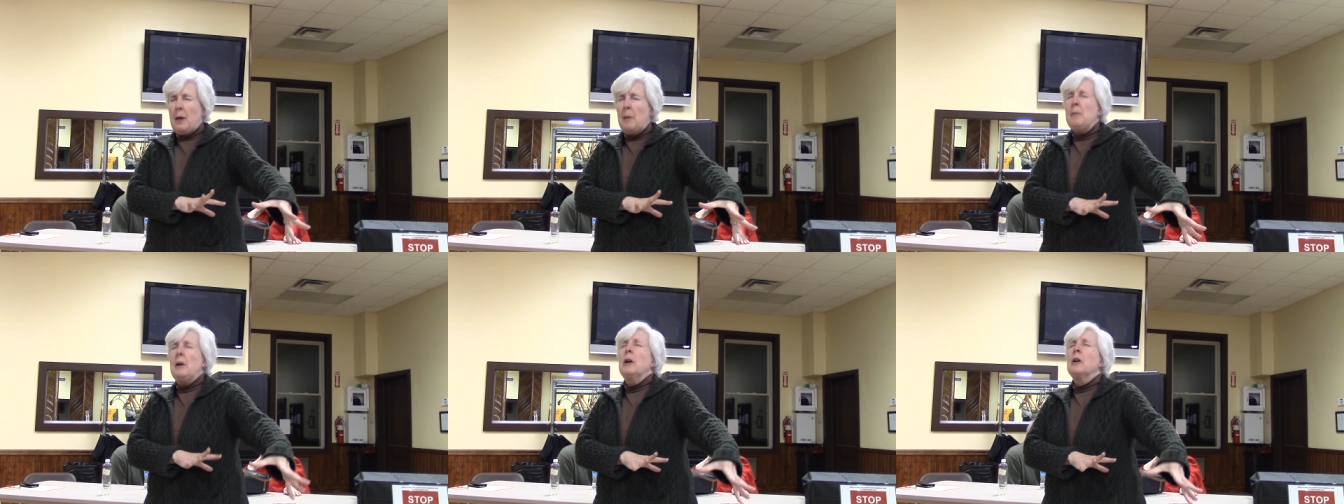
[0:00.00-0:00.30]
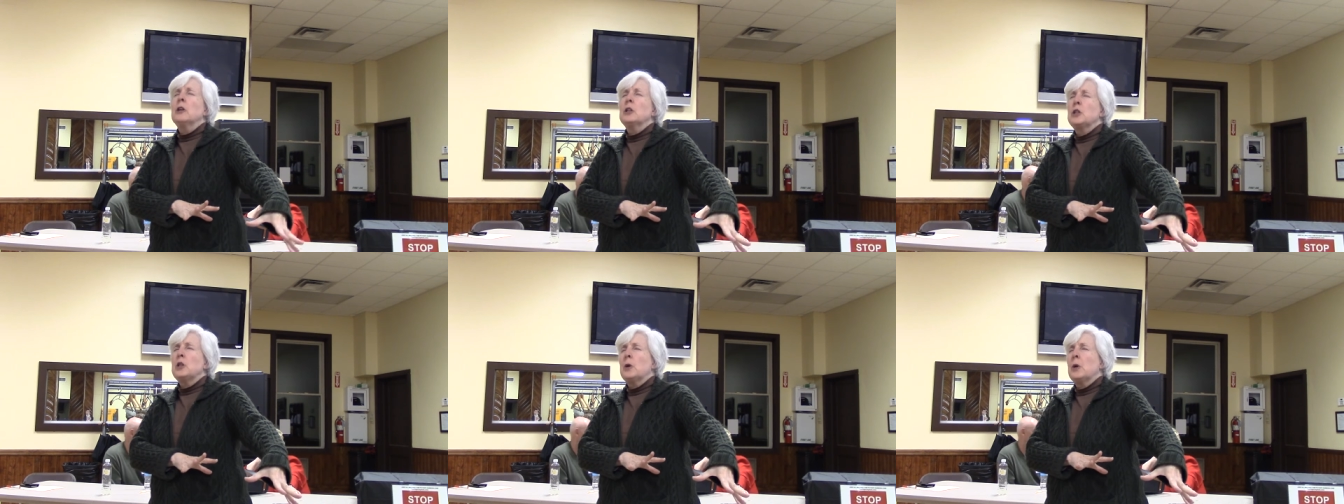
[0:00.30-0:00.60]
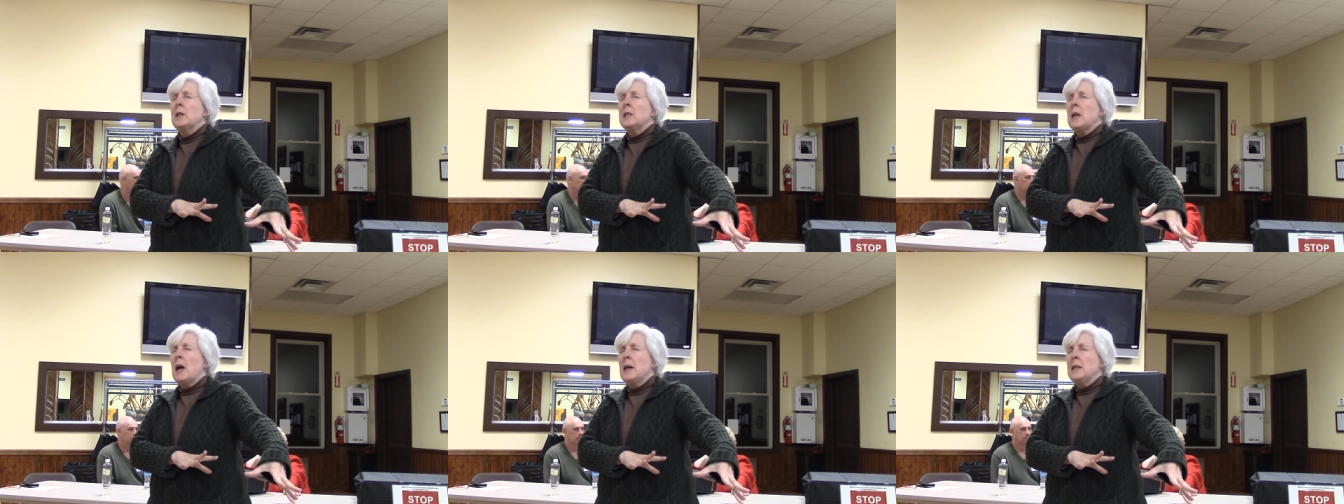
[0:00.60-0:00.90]
America's
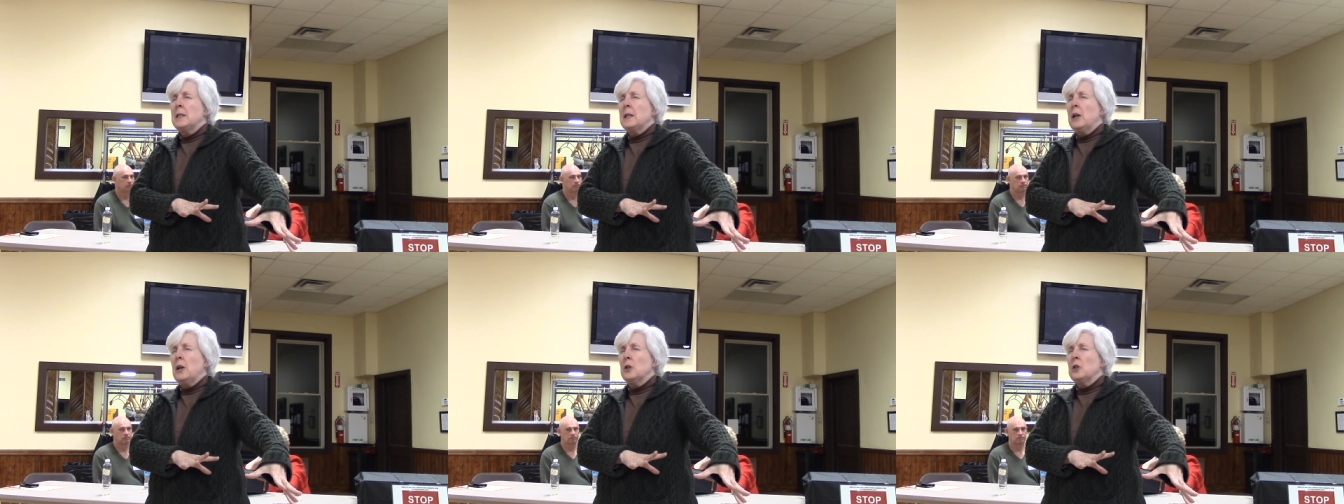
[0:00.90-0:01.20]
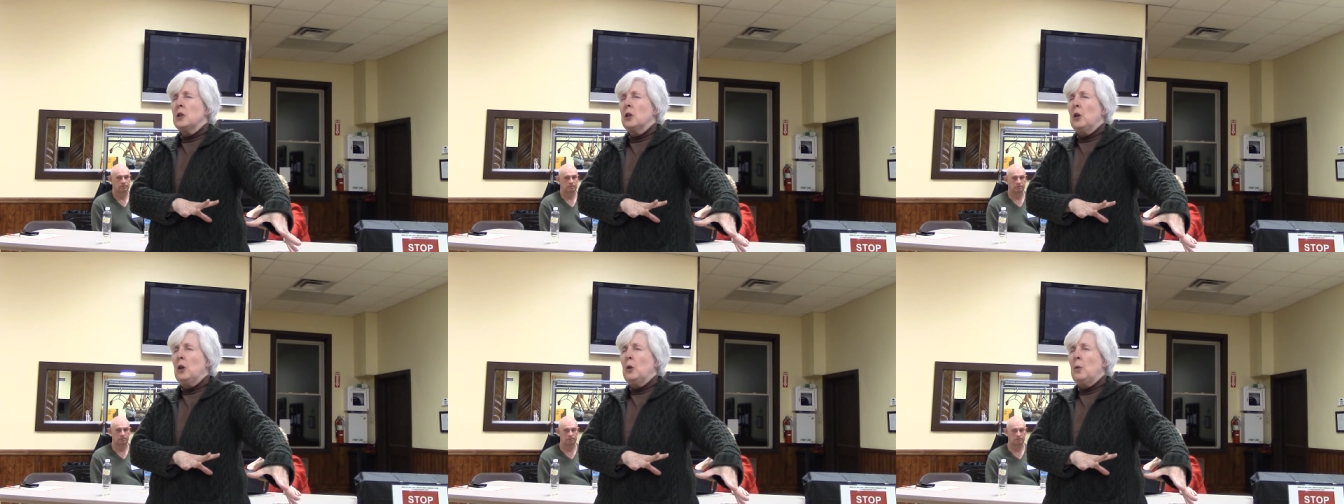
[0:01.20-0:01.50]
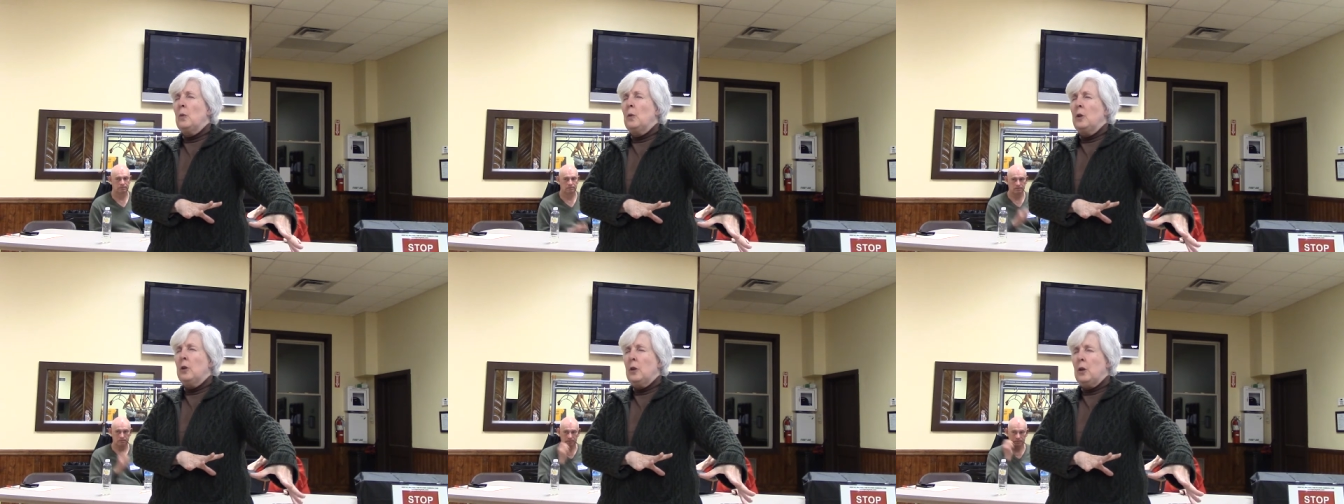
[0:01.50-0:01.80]
Choice High Skills or
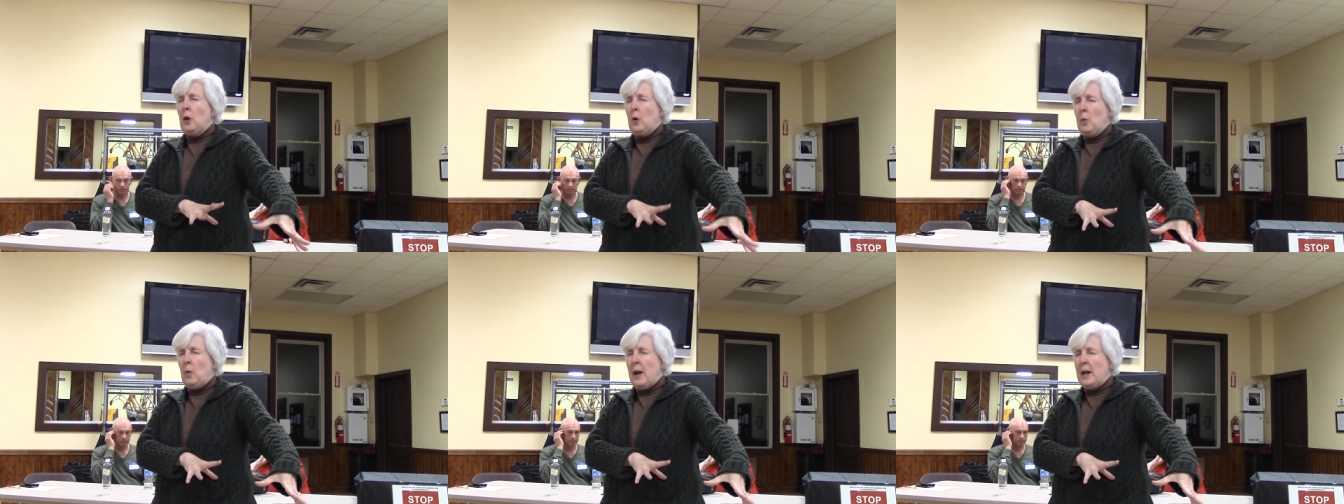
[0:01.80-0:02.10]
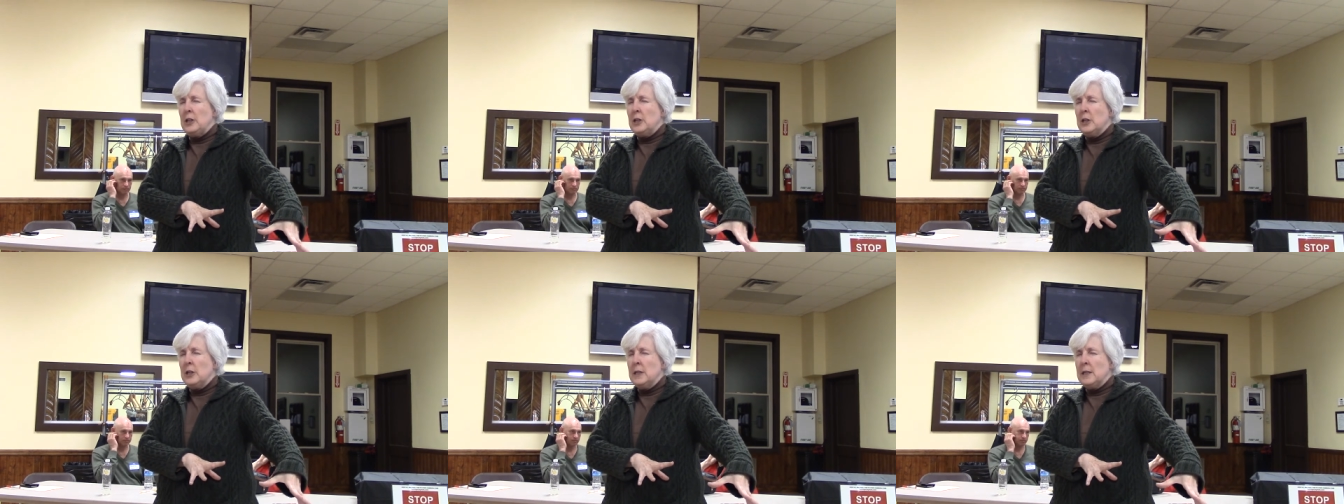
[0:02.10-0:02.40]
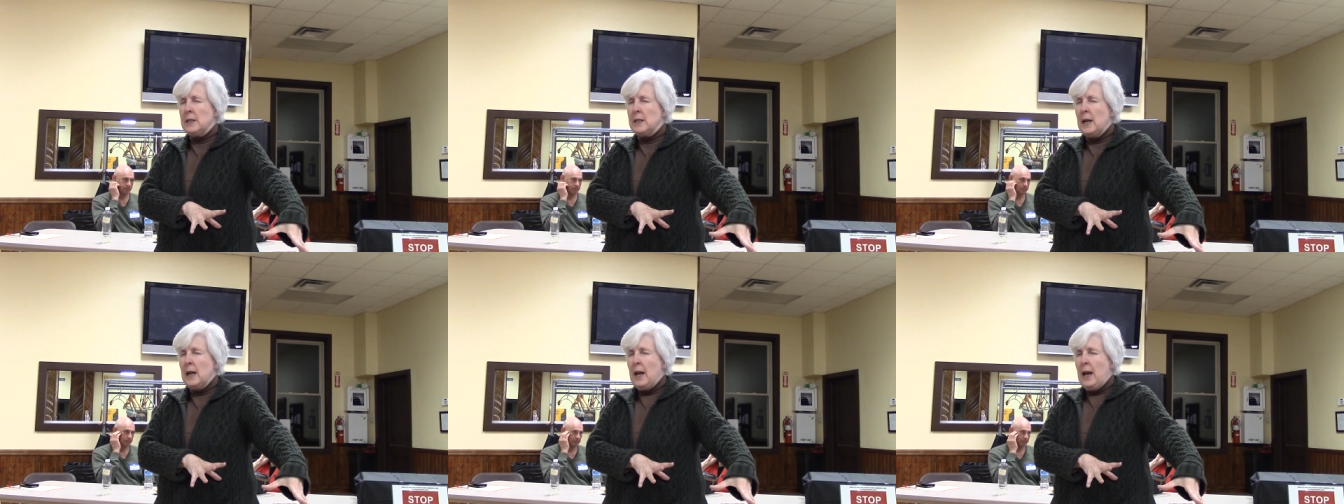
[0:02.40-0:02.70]
Low, Low
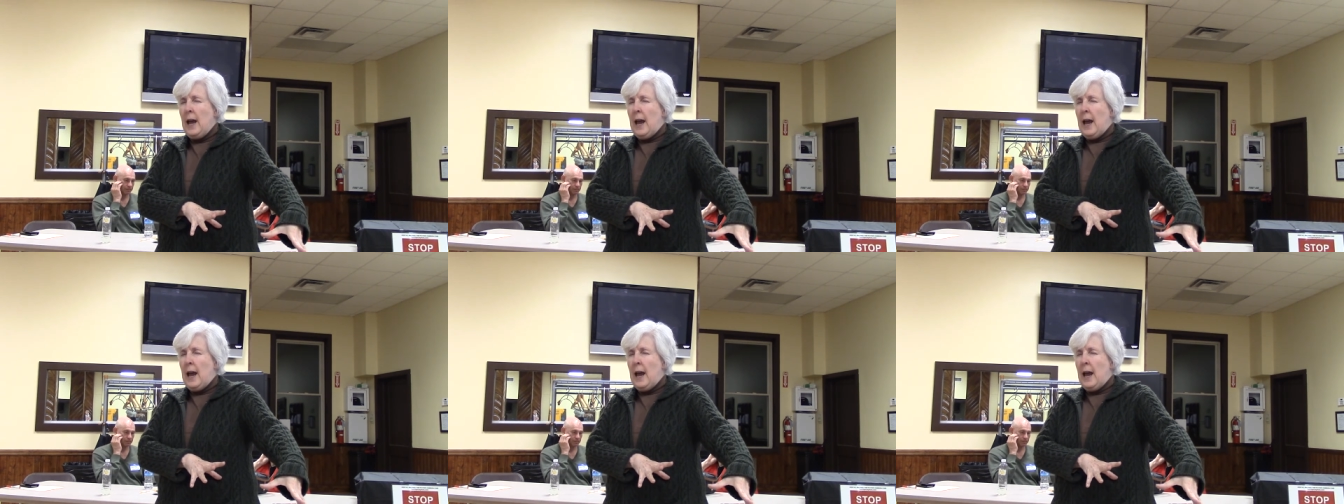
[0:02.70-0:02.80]
Wages.